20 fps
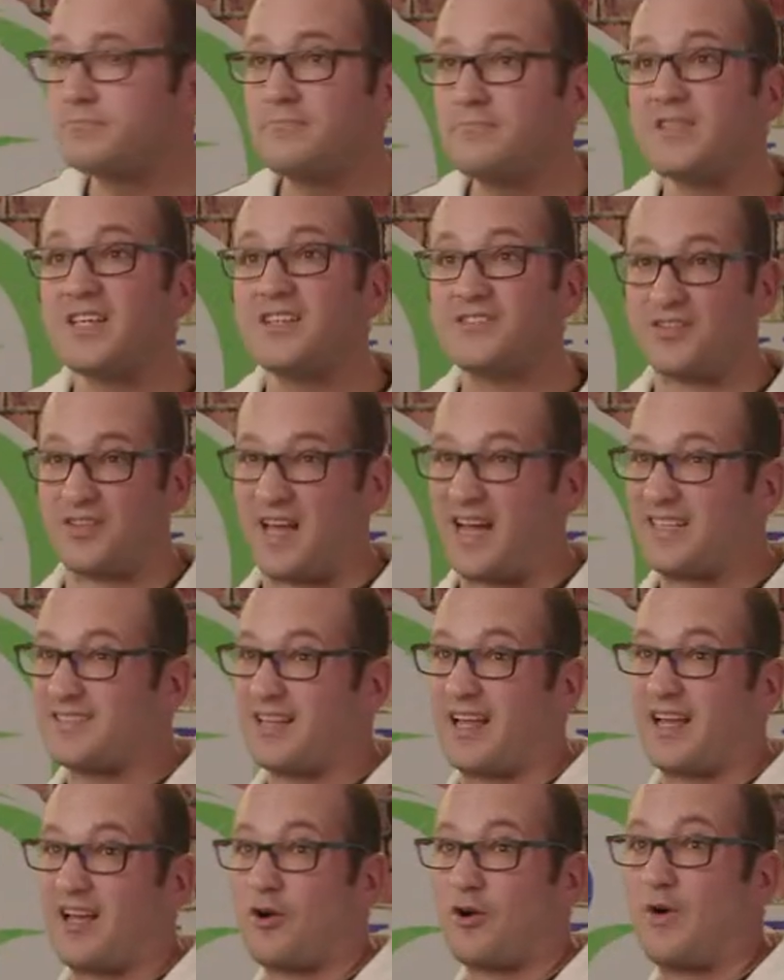so that's
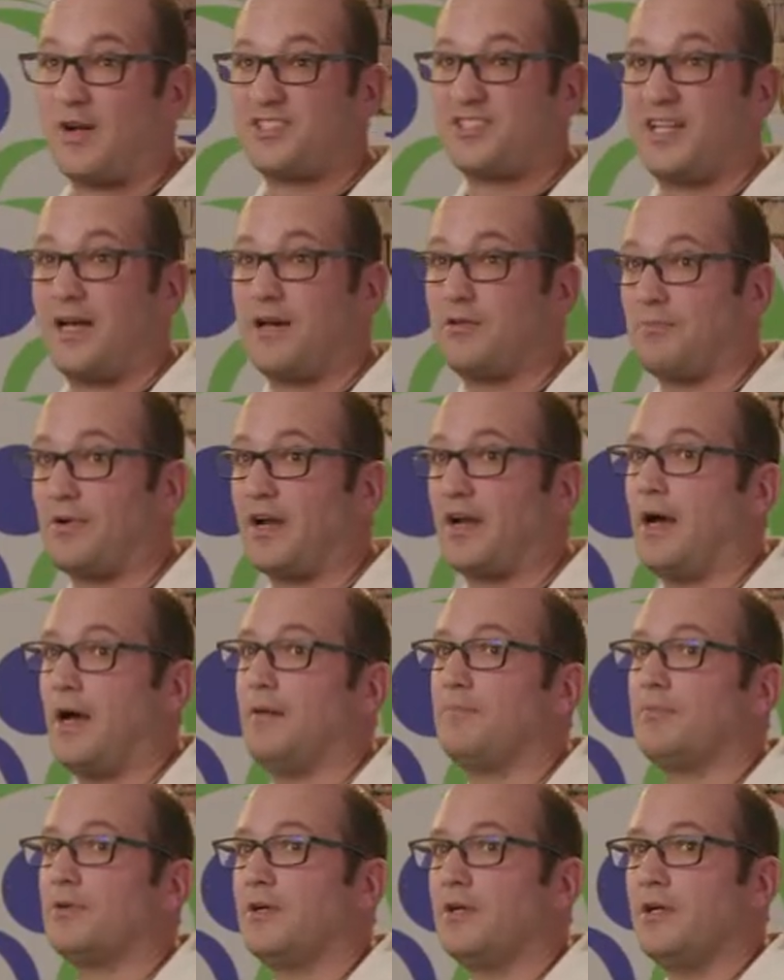like a question I would bring
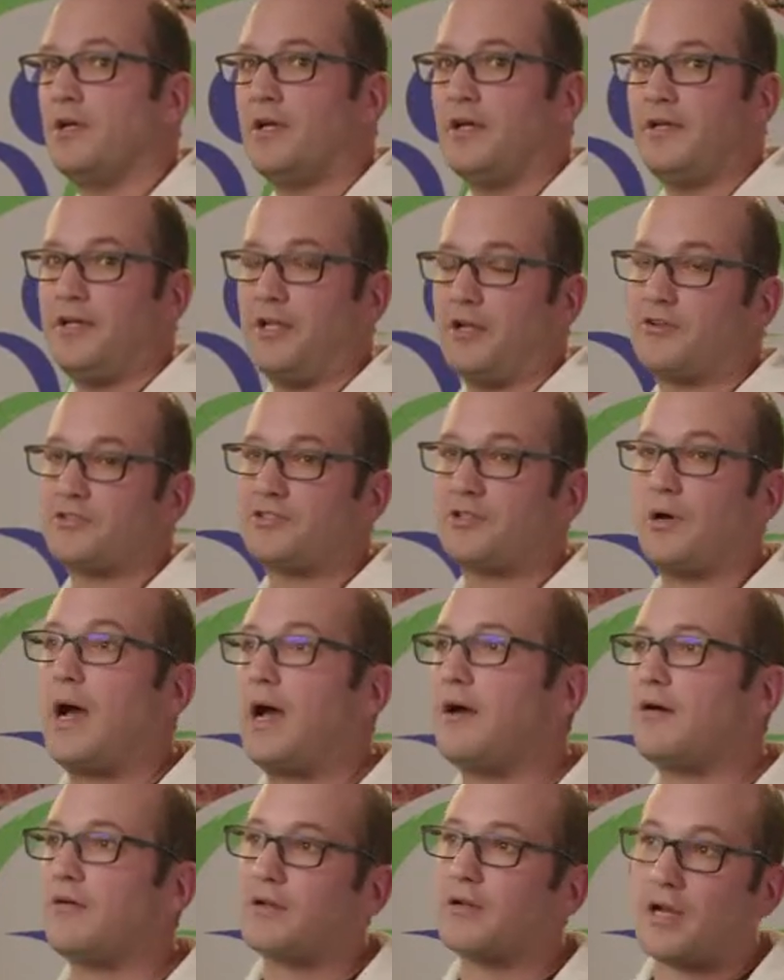up. You know, so
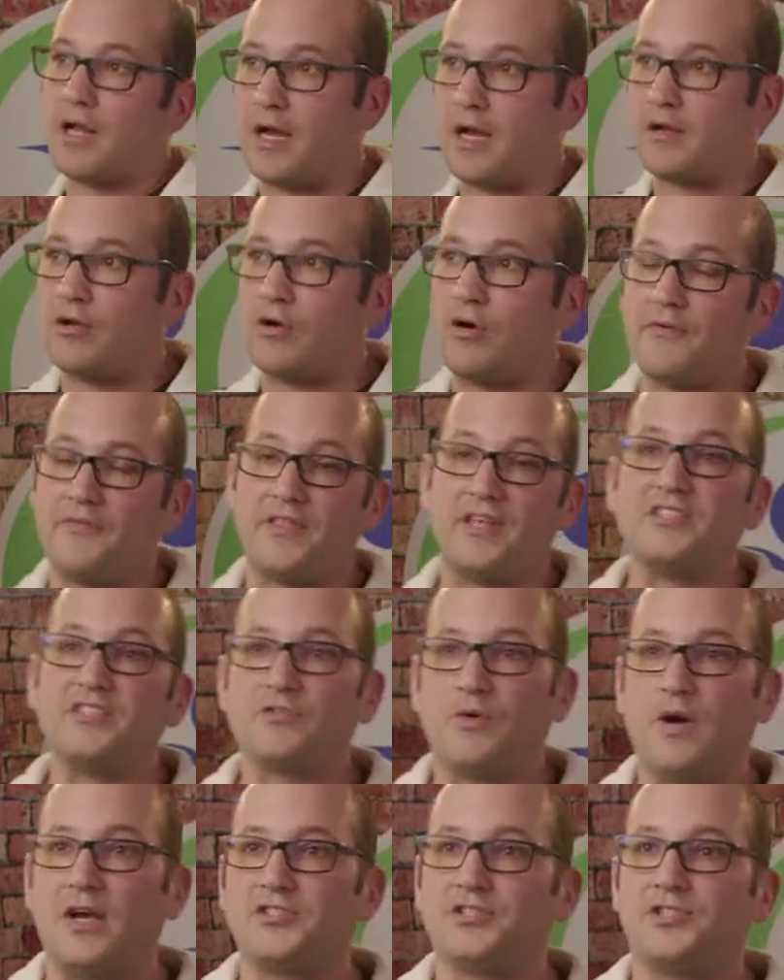I'll, go over these
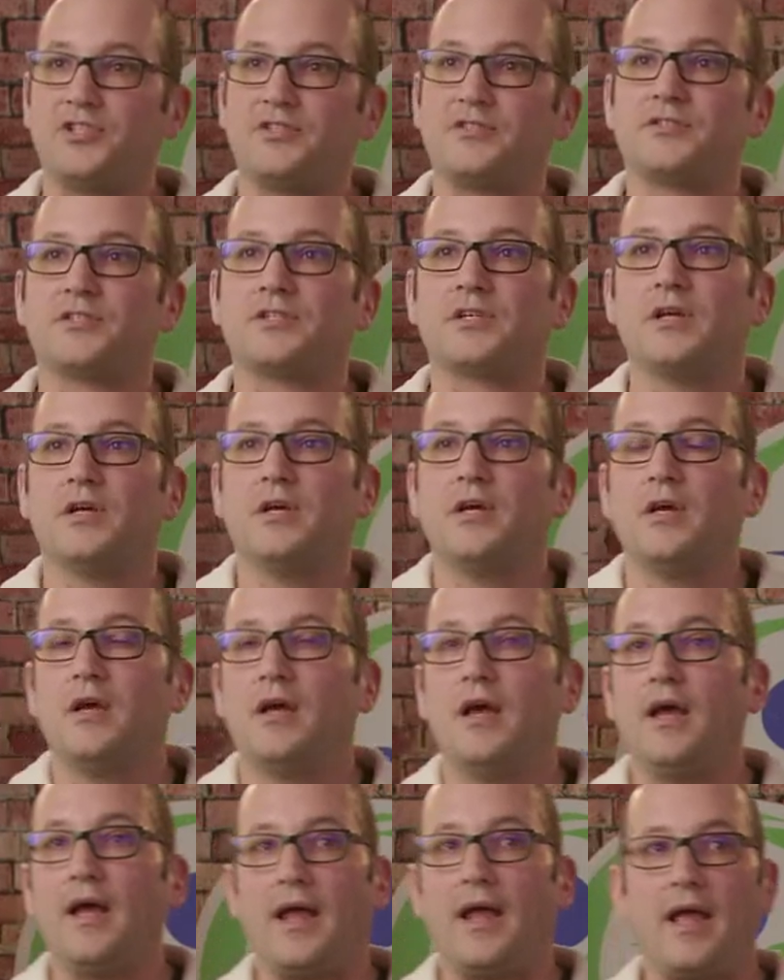questions,
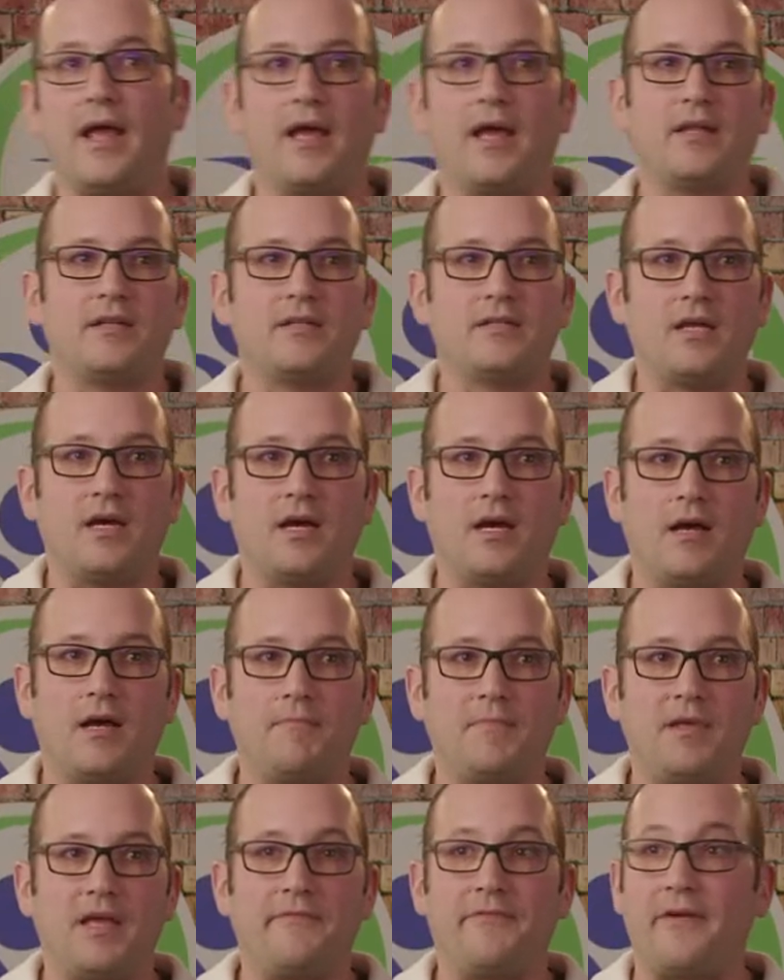and um,
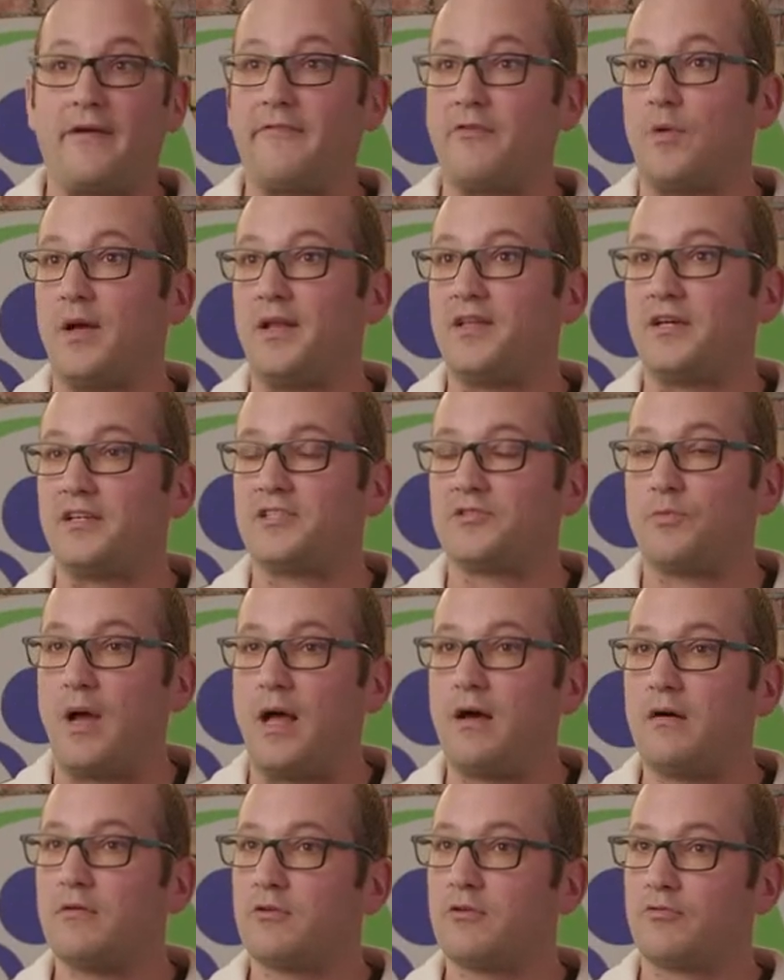if everyone does
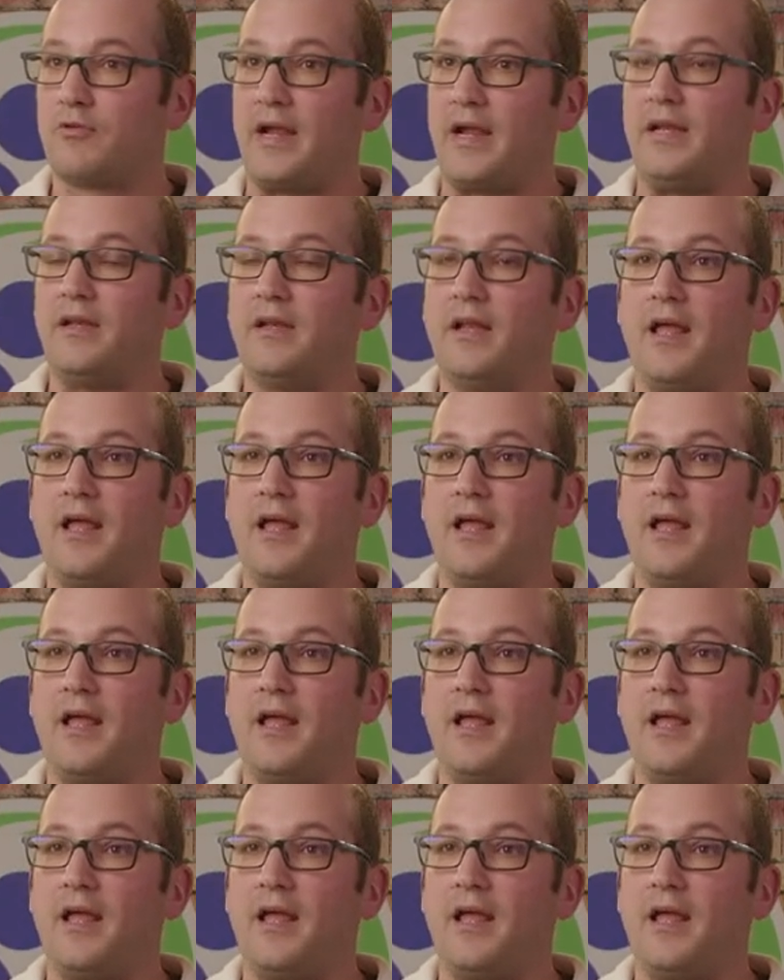well, great.